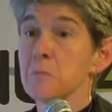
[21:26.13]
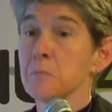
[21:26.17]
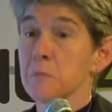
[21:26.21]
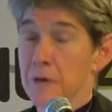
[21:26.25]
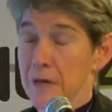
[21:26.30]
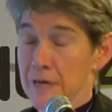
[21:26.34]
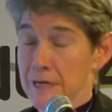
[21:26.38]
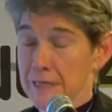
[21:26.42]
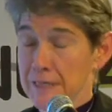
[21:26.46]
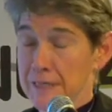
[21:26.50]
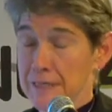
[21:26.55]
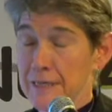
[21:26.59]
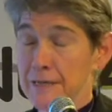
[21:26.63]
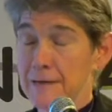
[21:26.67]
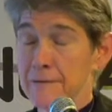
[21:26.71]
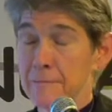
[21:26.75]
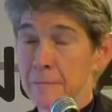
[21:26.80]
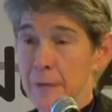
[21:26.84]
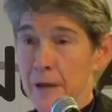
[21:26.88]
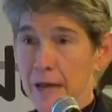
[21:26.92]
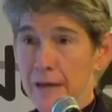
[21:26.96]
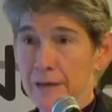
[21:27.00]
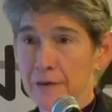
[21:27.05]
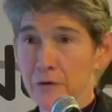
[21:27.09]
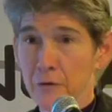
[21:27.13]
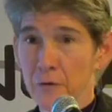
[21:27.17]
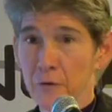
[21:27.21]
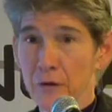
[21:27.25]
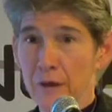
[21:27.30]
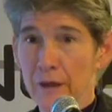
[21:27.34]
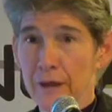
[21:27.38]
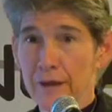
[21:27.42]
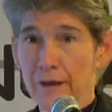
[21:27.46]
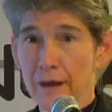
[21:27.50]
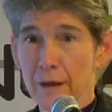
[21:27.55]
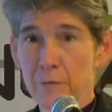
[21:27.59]
But I don't
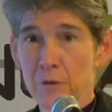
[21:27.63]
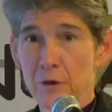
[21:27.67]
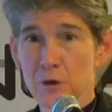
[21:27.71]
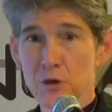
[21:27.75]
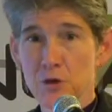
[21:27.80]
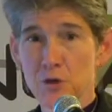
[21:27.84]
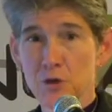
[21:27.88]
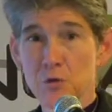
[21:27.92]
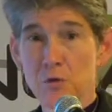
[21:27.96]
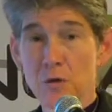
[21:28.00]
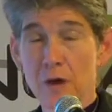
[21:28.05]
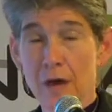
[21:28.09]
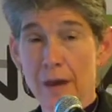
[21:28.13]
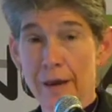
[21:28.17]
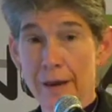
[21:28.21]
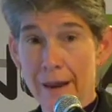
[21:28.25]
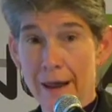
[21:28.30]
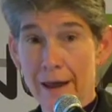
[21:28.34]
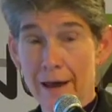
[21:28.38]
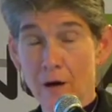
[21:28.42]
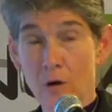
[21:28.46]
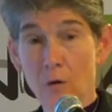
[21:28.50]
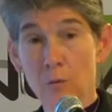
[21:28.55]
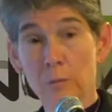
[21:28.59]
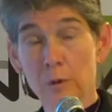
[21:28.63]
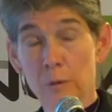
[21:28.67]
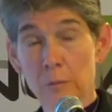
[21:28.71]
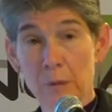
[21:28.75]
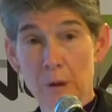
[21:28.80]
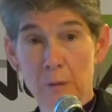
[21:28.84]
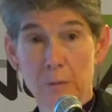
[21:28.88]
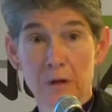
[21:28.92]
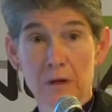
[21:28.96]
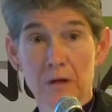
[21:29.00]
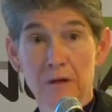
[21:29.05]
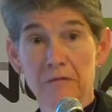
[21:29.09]
think I'm going to do that now, but
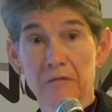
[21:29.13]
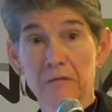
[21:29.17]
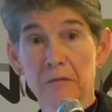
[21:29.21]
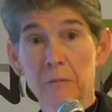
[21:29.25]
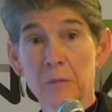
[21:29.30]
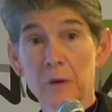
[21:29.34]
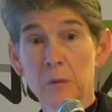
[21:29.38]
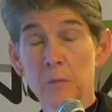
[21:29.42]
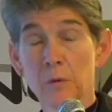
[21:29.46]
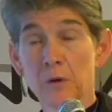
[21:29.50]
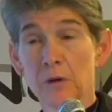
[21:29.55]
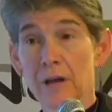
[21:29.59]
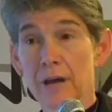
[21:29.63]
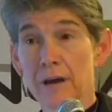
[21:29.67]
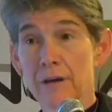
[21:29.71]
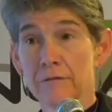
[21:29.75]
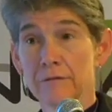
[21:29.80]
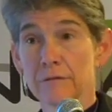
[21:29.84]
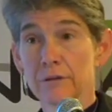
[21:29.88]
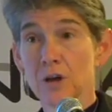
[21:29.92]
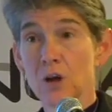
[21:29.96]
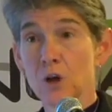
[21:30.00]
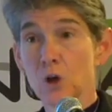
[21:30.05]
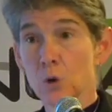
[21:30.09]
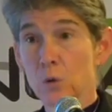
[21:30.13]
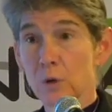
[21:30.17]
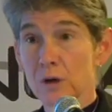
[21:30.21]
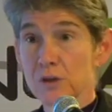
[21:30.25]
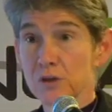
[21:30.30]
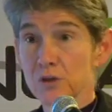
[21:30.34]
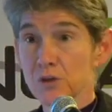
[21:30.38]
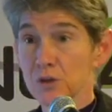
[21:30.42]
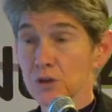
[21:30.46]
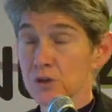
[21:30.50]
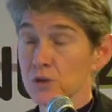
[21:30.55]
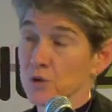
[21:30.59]
maybe if people have
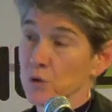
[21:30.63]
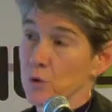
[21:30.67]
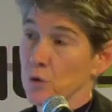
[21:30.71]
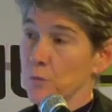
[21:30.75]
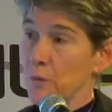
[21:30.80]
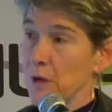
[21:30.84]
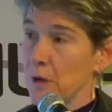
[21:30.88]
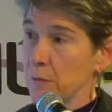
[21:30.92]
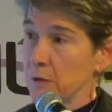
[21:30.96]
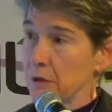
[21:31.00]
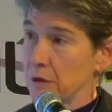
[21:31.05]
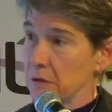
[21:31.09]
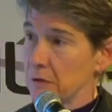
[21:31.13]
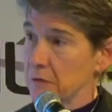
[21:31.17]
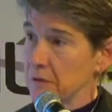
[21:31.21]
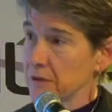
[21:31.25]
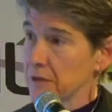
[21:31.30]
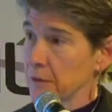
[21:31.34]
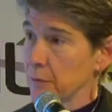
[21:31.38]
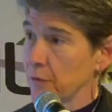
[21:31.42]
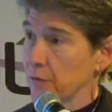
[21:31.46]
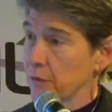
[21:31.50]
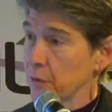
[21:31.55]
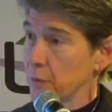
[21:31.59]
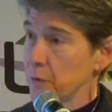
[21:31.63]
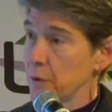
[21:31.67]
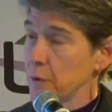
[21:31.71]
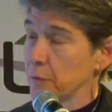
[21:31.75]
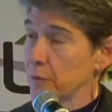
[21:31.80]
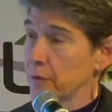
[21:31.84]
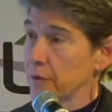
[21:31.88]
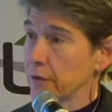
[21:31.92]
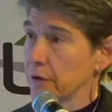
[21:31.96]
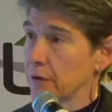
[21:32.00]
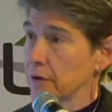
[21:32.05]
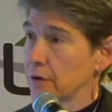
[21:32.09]
questions, or maybe some of the
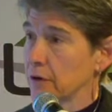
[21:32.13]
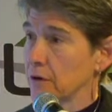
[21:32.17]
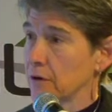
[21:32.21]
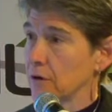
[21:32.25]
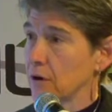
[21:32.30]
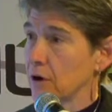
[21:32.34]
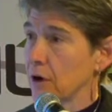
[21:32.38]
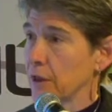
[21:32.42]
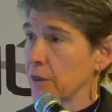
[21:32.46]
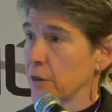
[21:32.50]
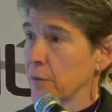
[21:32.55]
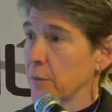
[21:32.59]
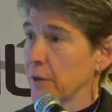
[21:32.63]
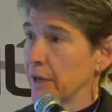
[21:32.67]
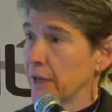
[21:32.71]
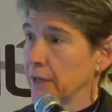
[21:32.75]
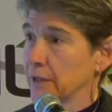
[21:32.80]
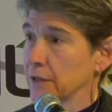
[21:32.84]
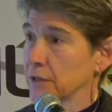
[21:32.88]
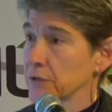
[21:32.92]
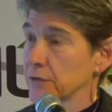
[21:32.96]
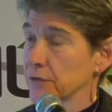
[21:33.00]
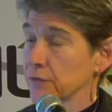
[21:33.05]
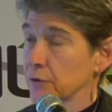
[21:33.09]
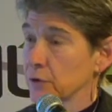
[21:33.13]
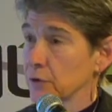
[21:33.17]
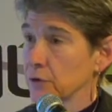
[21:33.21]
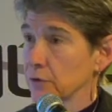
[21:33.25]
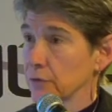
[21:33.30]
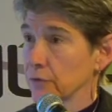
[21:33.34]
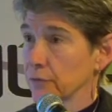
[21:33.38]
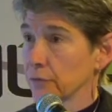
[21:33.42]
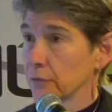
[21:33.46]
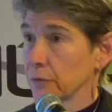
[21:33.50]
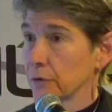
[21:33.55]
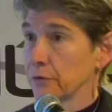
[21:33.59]
people that are on the panels
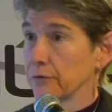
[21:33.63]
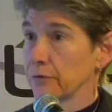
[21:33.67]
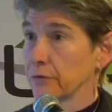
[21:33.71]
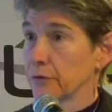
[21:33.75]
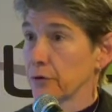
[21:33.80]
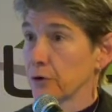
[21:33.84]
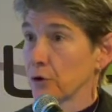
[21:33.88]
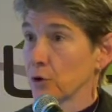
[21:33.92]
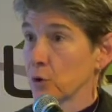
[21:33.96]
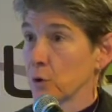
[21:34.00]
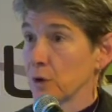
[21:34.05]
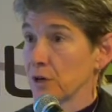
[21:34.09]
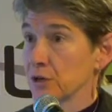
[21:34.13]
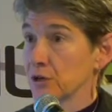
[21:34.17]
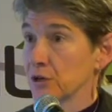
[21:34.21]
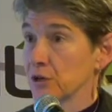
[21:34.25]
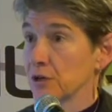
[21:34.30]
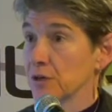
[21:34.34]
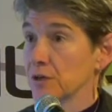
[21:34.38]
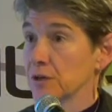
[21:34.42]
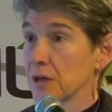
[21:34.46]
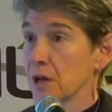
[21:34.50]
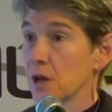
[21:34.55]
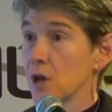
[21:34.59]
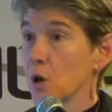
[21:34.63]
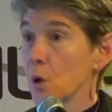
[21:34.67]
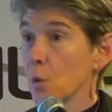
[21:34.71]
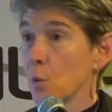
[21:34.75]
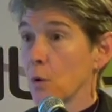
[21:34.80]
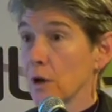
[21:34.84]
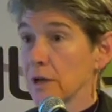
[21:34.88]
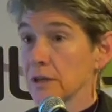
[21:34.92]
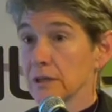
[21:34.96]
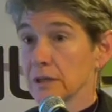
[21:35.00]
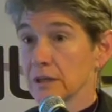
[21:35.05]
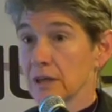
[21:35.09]
for further questions
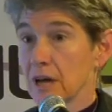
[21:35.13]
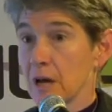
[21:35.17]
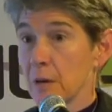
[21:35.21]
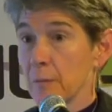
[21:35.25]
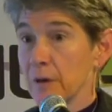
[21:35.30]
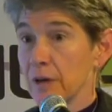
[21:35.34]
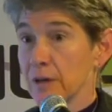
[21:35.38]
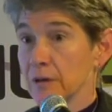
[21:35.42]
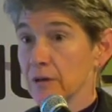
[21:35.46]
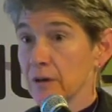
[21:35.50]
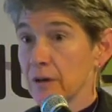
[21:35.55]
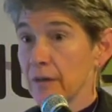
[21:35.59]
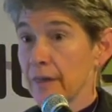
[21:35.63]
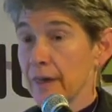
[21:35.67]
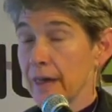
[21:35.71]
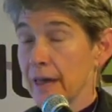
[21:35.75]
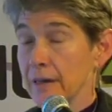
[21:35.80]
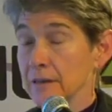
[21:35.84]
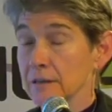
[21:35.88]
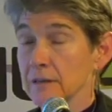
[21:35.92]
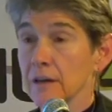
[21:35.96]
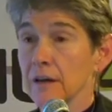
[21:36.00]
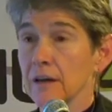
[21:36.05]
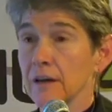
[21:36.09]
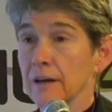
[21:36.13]
want to comment on that.